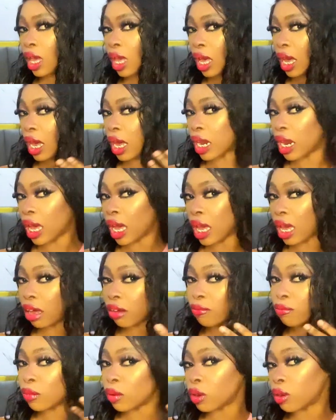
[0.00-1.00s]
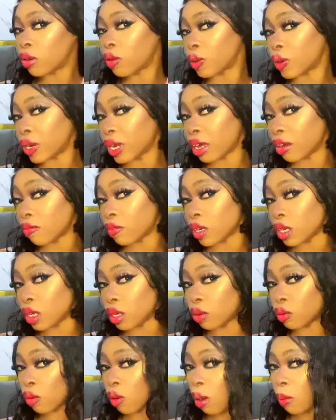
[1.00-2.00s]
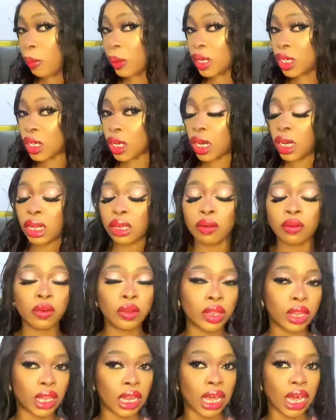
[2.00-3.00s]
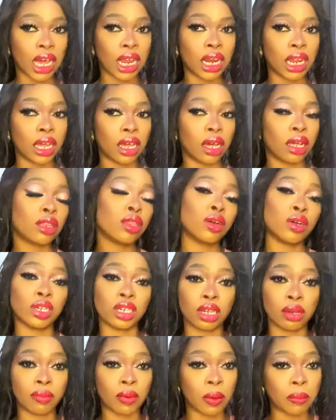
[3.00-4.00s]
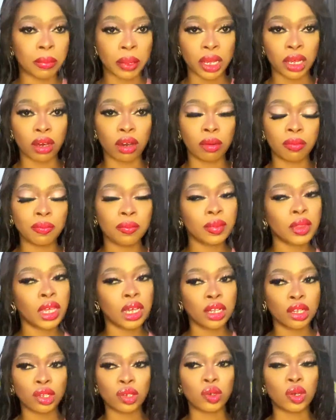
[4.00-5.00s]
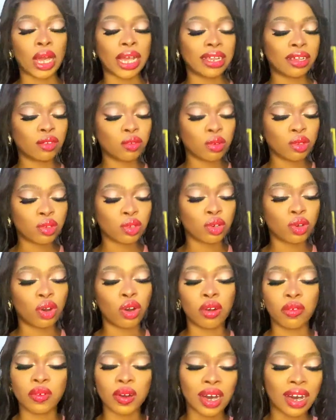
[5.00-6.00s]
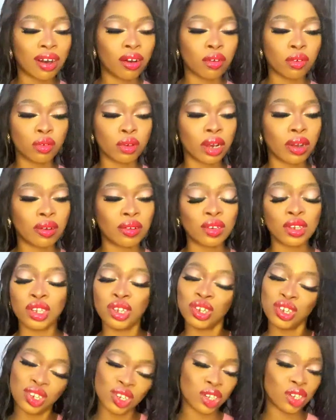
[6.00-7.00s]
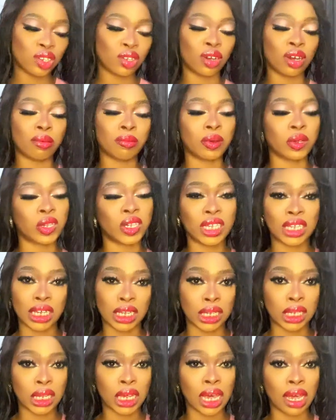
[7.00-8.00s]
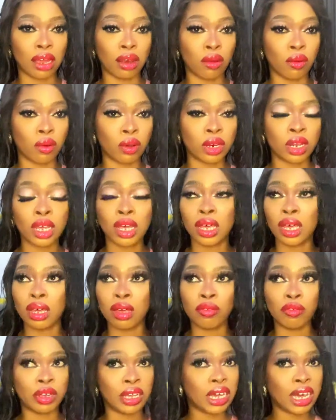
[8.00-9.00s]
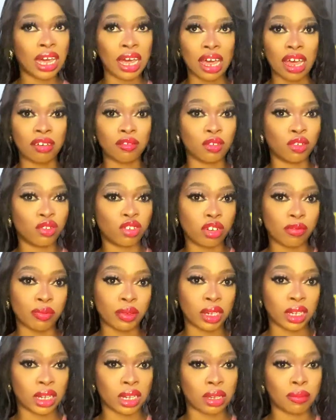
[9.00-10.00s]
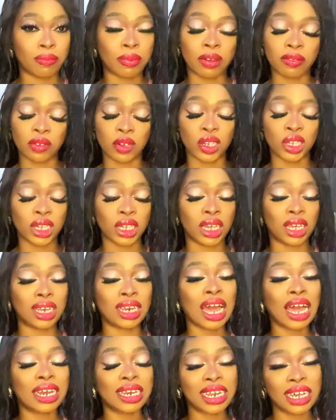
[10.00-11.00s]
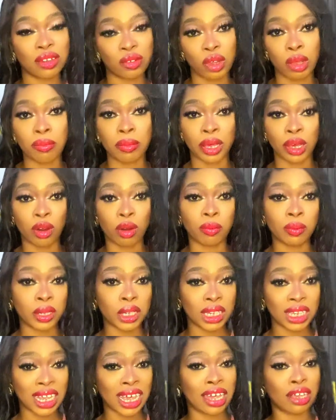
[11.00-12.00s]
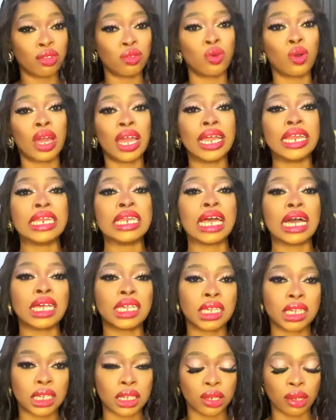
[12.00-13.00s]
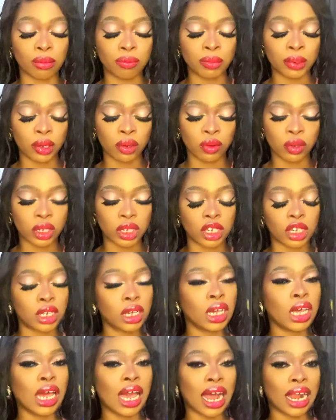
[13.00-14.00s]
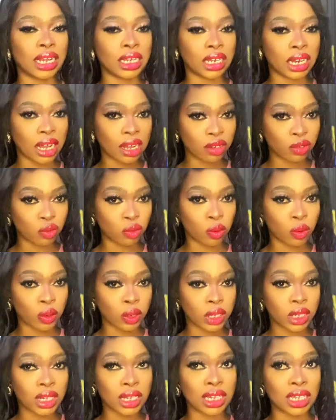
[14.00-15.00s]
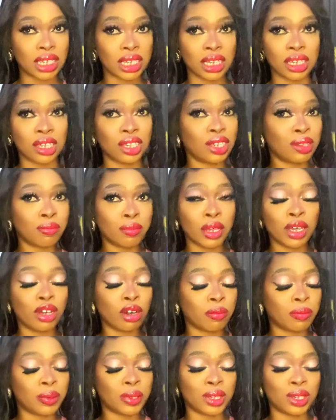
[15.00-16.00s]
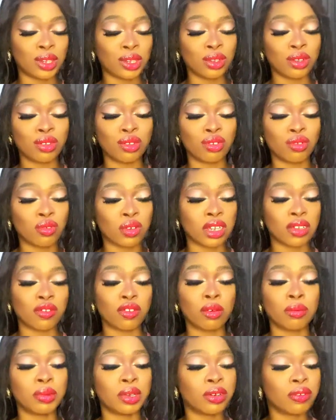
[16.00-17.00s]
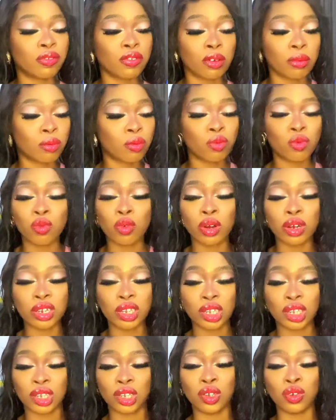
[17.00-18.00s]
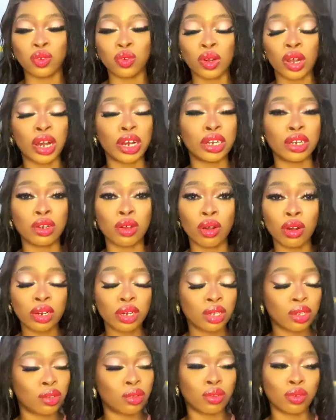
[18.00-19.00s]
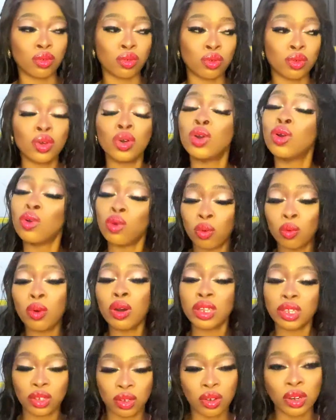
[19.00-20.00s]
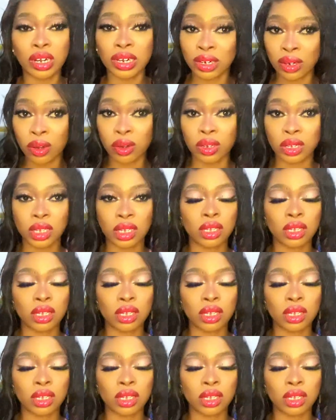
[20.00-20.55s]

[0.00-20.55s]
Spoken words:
And I have more other video on my channel that talks about makeup. So I just want to cover all around. It's just not about skincare alone. We can't have 100% perfect skin, and that's why makeup is there, to enhance your beauty. And that's what it is. Makeup, it is not to transform you from what you are not to what you are not.